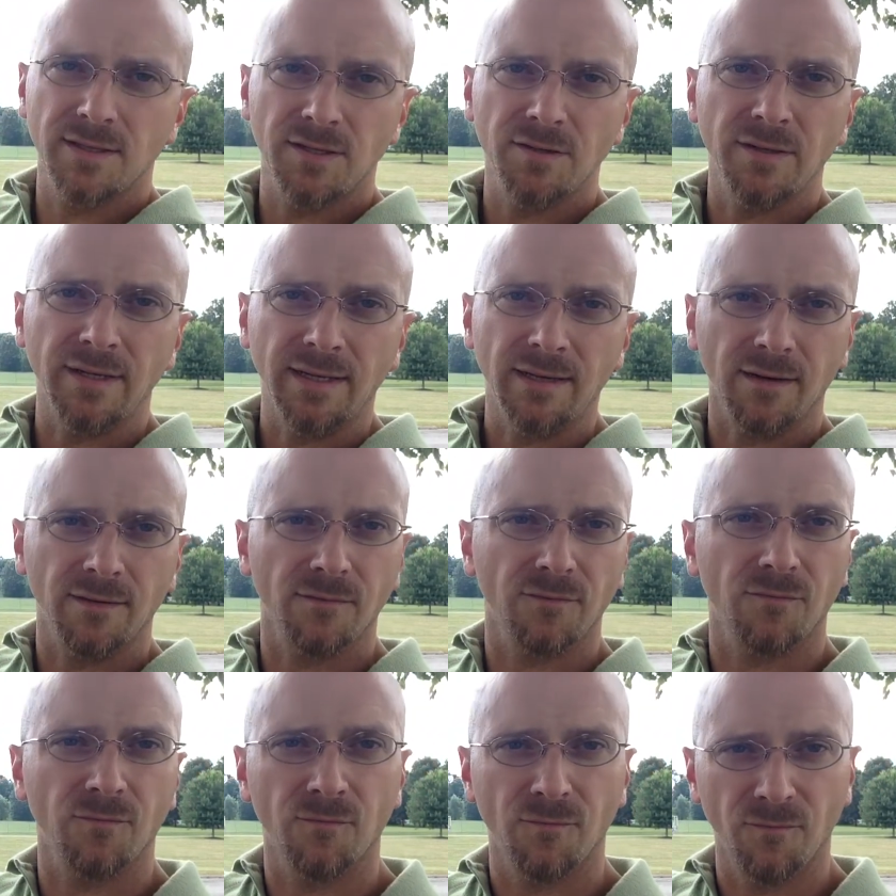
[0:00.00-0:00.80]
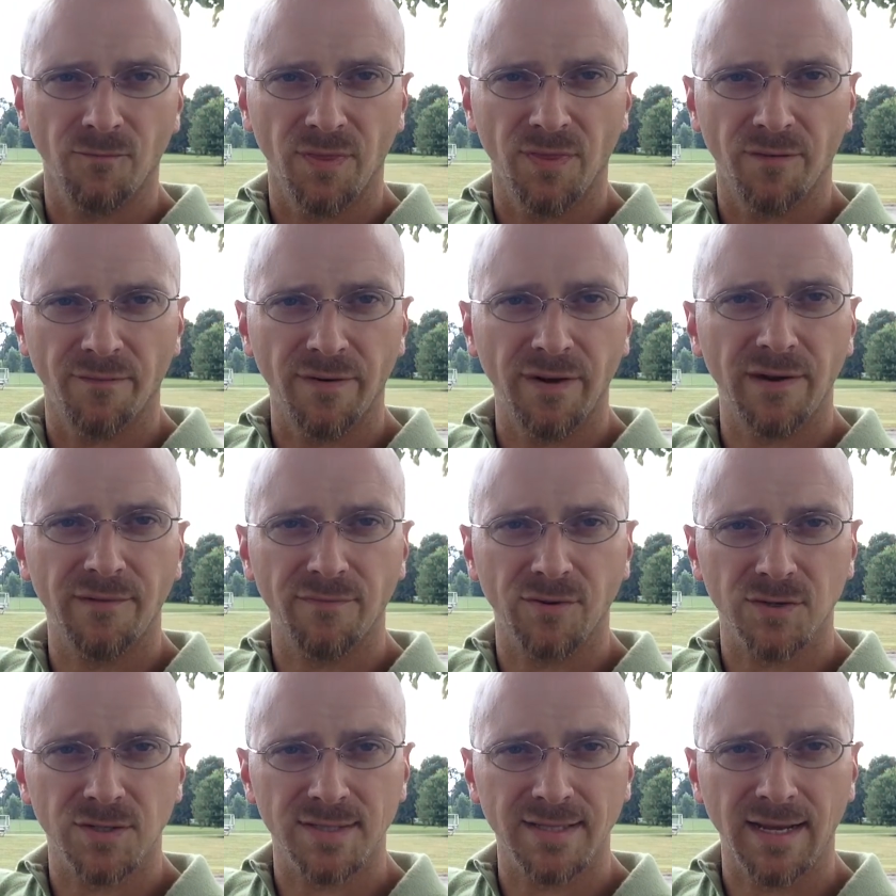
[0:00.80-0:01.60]
the unit the very
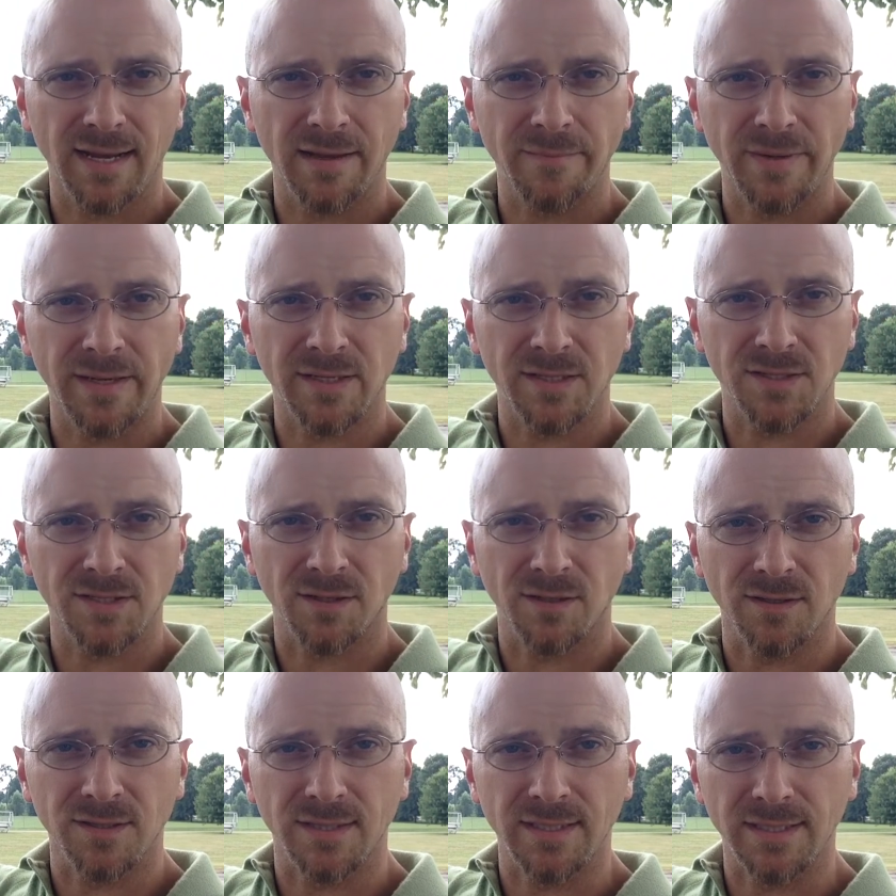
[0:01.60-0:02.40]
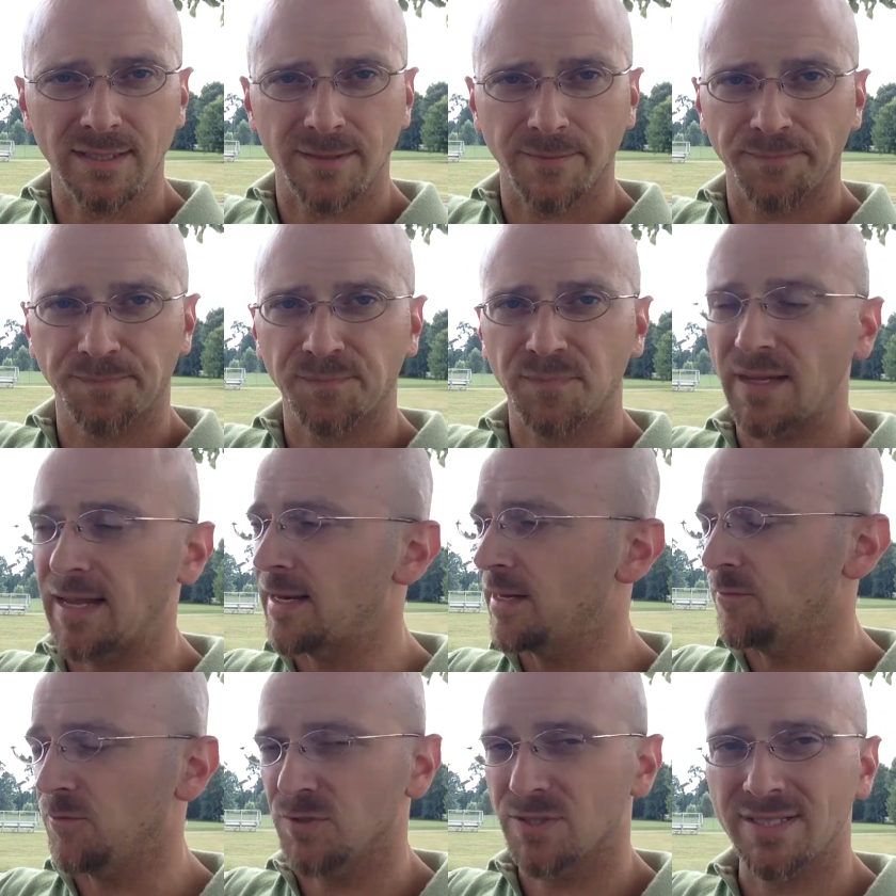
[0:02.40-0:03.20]
first time he installs this,
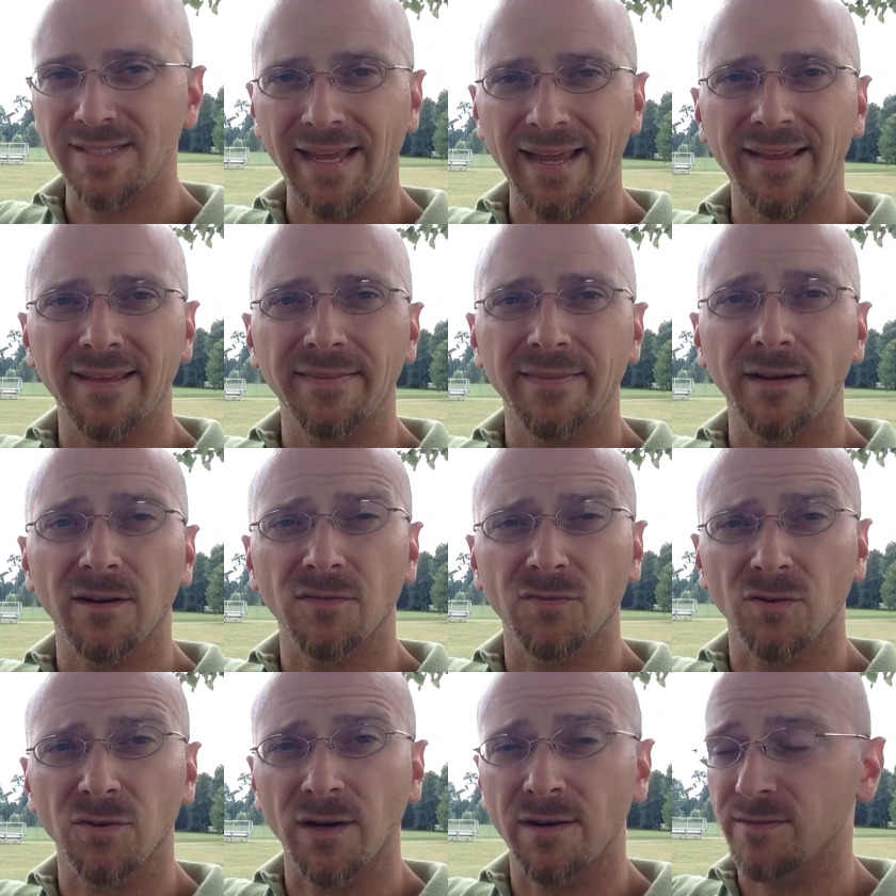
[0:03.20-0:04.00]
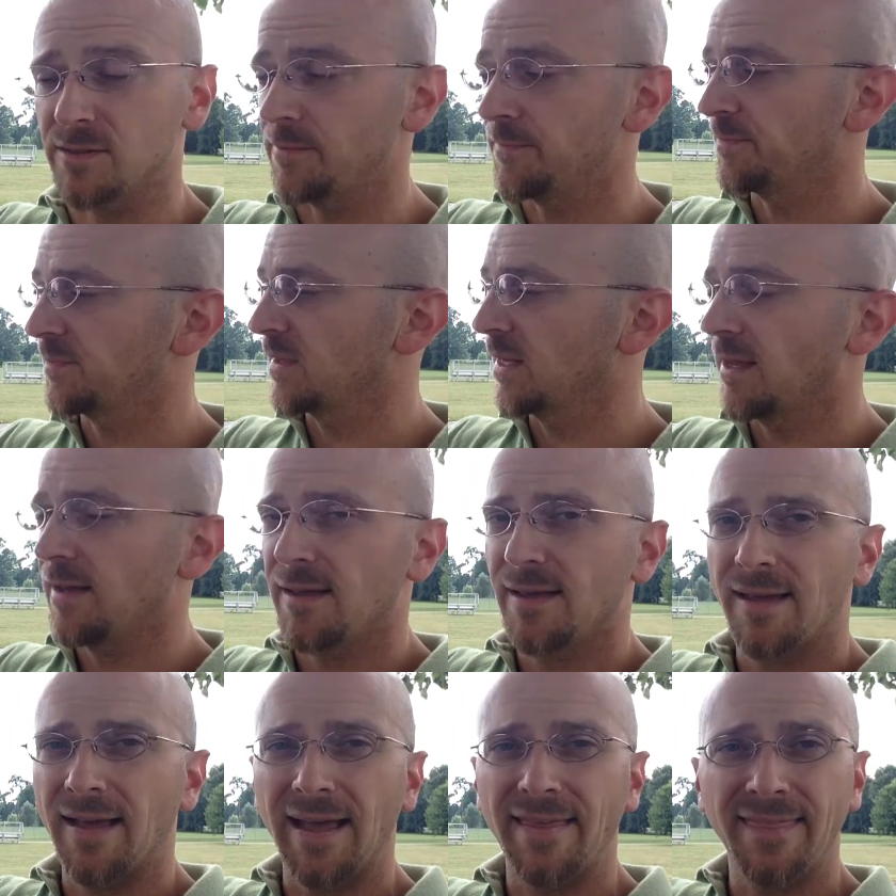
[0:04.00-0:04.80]
and it will stay in there forever.
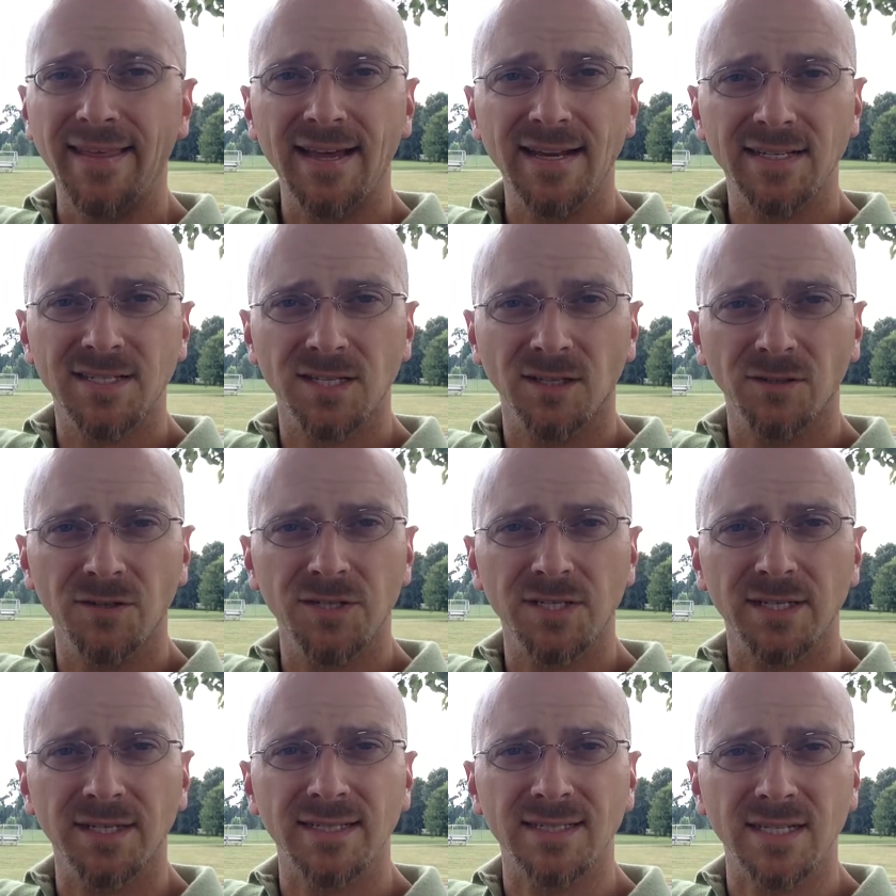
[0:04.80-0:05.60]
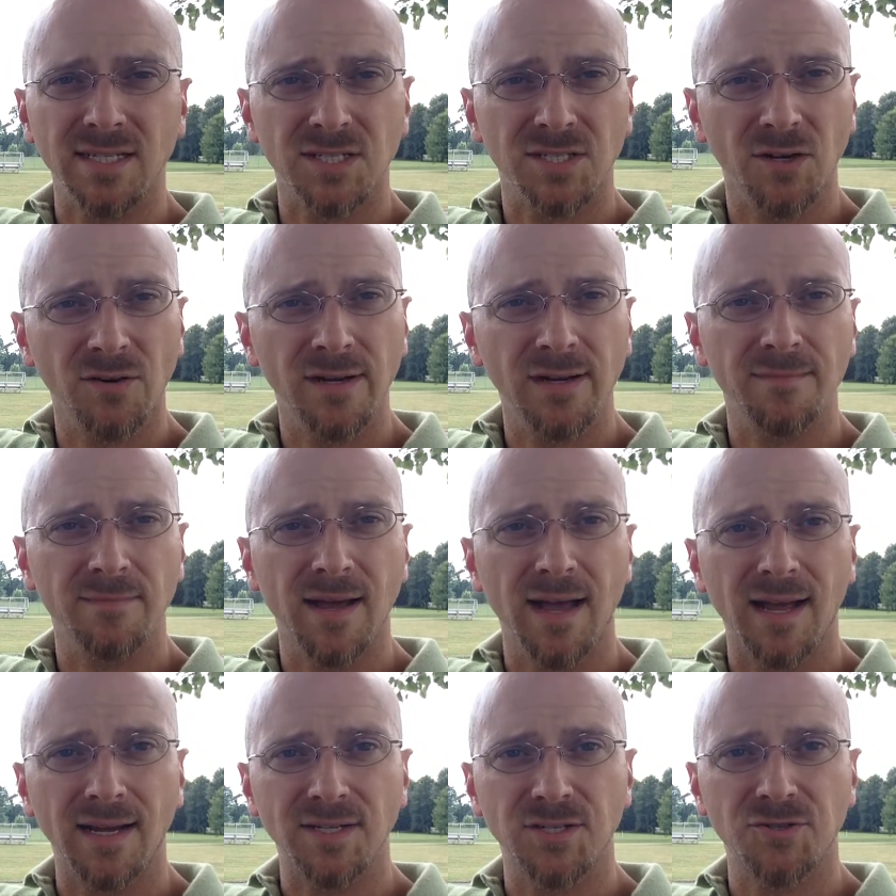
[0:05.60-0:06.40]
And that solution is a sodium
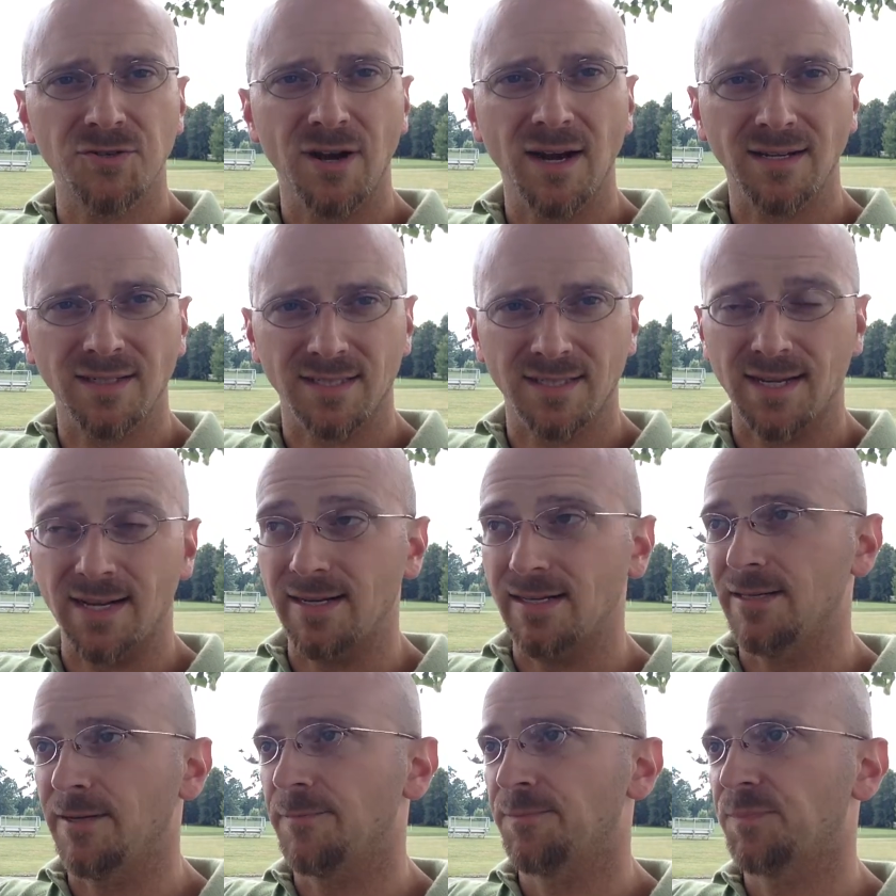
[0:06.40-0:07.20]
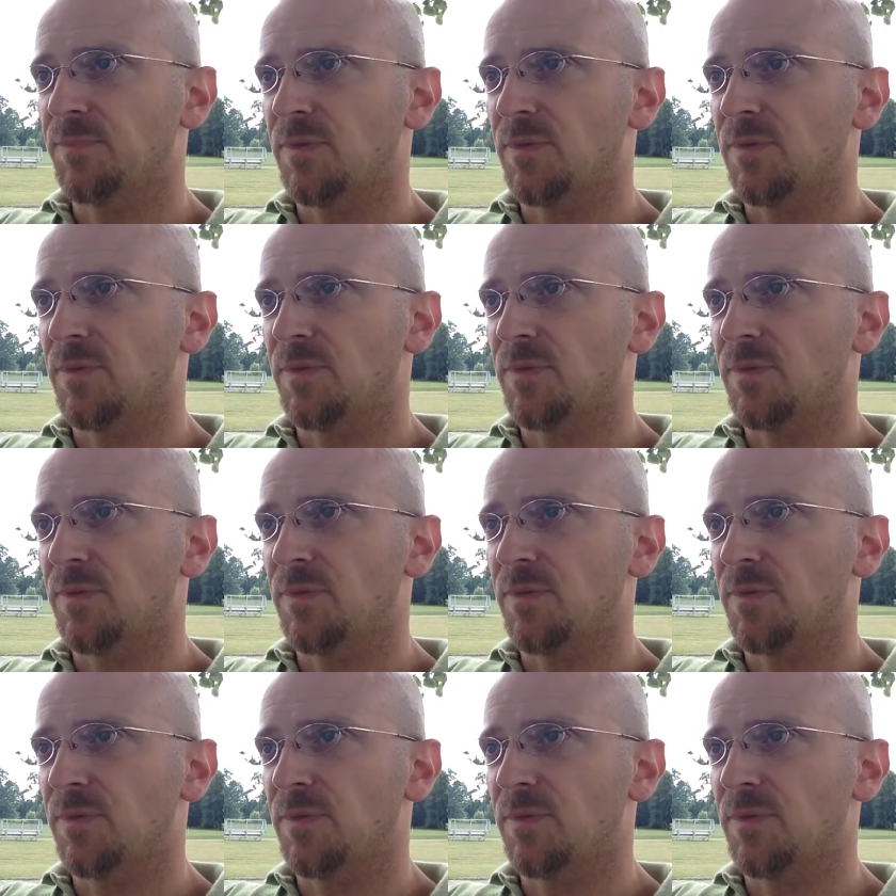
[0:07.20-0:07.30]
hydroxide.